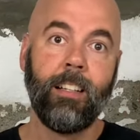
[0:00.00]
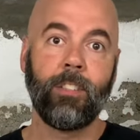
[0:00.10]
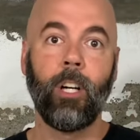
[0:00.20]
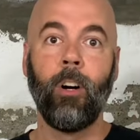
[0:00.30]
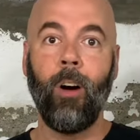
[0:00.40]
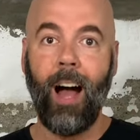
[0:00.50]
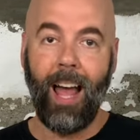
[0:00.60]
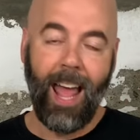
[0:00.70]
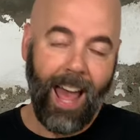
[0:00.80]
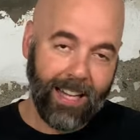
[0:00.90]
So
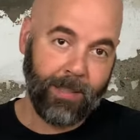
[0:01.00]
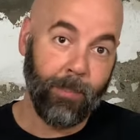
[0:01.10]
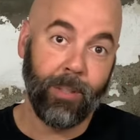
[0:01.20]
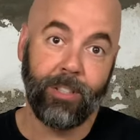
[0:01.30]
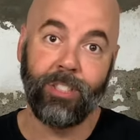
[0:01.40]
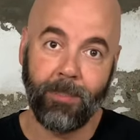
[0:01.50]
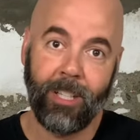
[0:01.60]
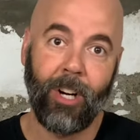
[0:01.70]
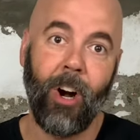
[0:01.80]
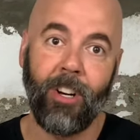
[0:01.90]
I had to put
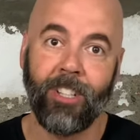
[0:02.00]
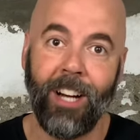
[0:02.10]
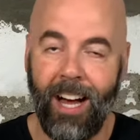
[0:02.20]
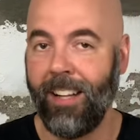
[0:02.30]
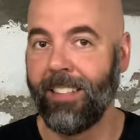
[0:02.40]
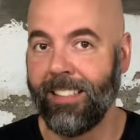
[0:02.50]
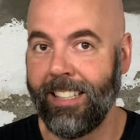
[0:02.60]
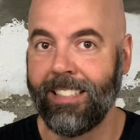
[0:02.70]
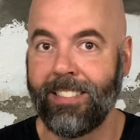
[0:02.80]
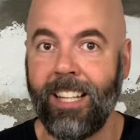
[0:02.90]
Jimmy Carter on the
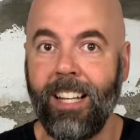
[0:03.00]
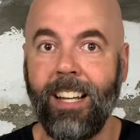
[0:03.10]
list.